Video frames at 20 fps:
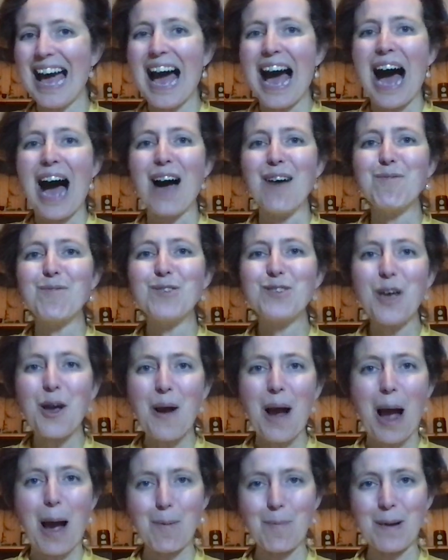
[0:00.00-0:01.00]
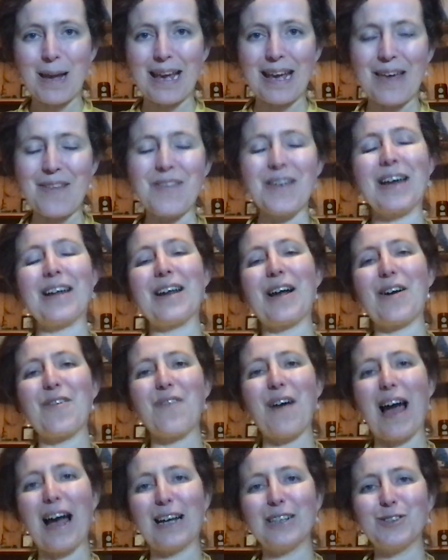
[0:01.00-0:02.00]
I'm so happy that
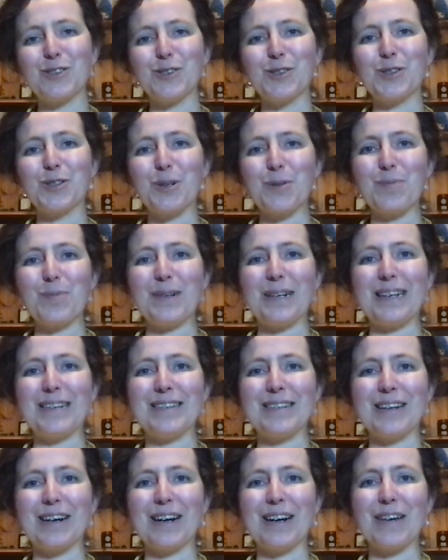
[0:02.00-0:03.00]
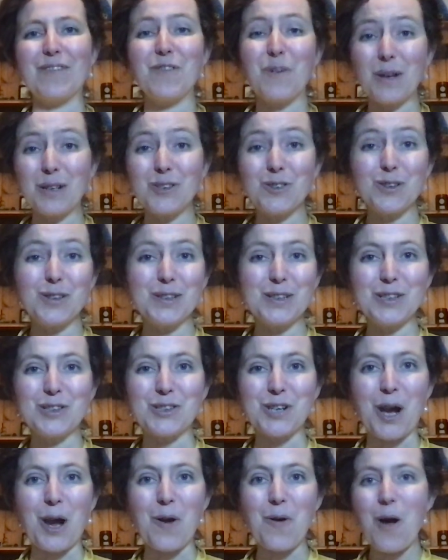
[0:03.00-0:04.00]
I've had your company tonight. If you enjoyed the
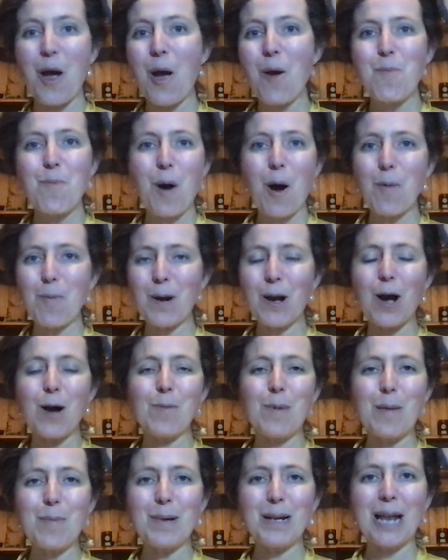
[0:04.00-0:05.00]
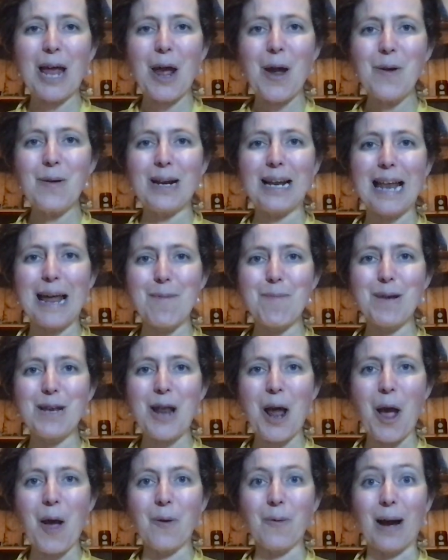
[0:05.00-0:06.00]
show, pop a comment below, let me
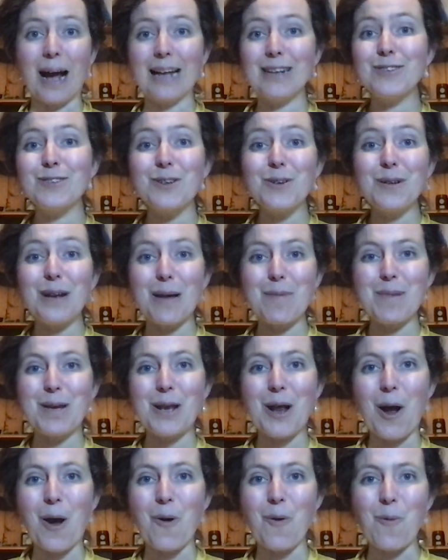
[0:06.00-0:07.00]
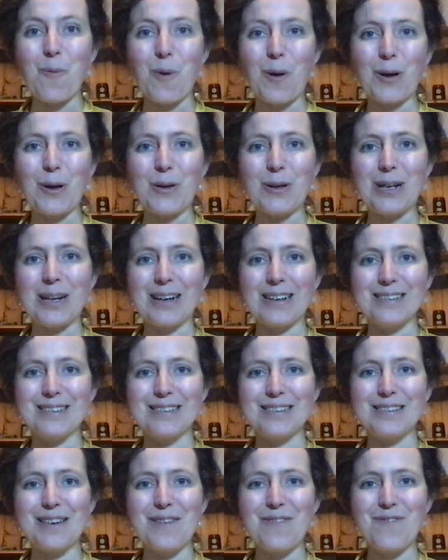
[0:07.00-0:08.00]
know, and do let me know what you'd like
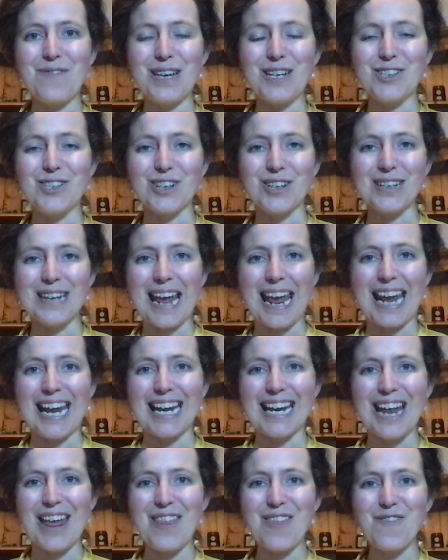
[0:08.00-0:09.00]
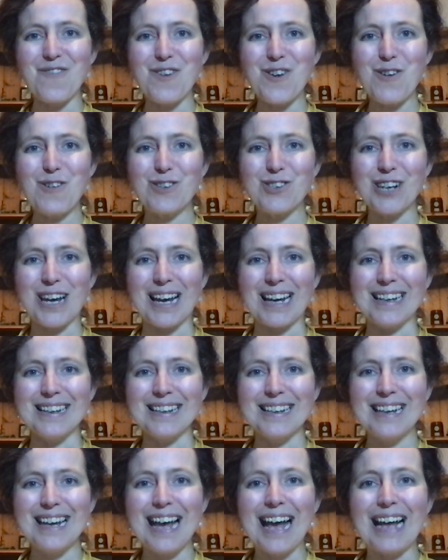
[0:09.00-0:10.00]
to see featured in the future.
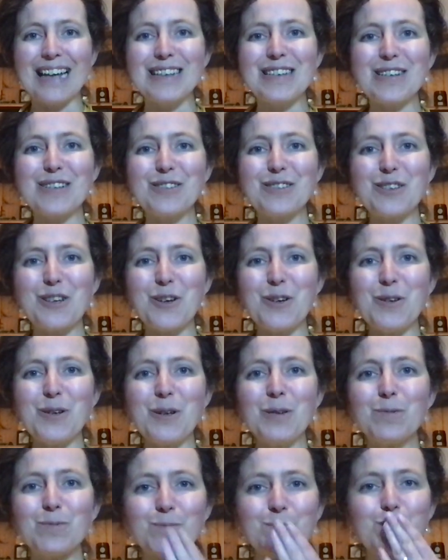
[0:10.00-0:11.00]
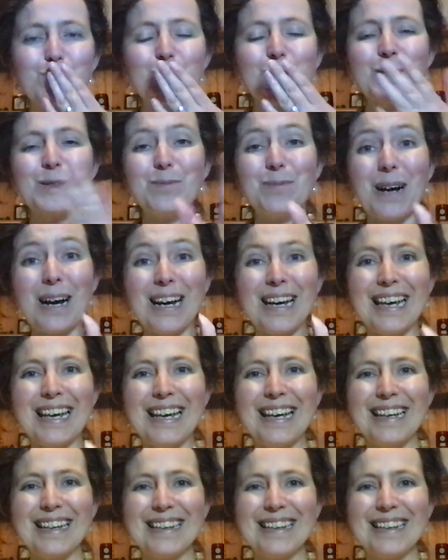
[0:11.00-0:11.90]
Until soon, bye.